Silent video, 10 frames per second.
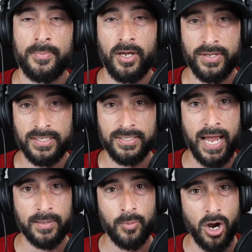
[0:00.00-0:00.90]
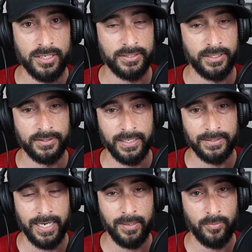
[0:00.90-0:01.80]
coming out that Zach Moss is
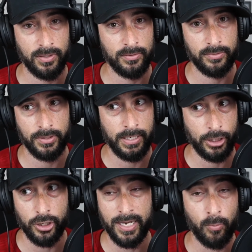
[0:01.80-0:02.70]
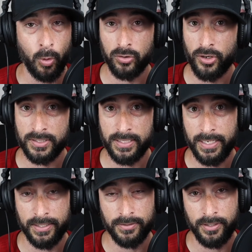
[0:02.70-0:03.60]
getting, he could get more looks
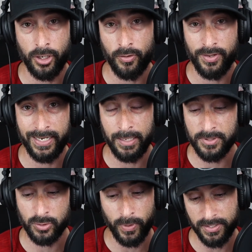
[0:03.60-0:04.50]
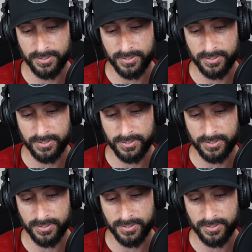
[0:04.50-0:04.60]
in the game this week.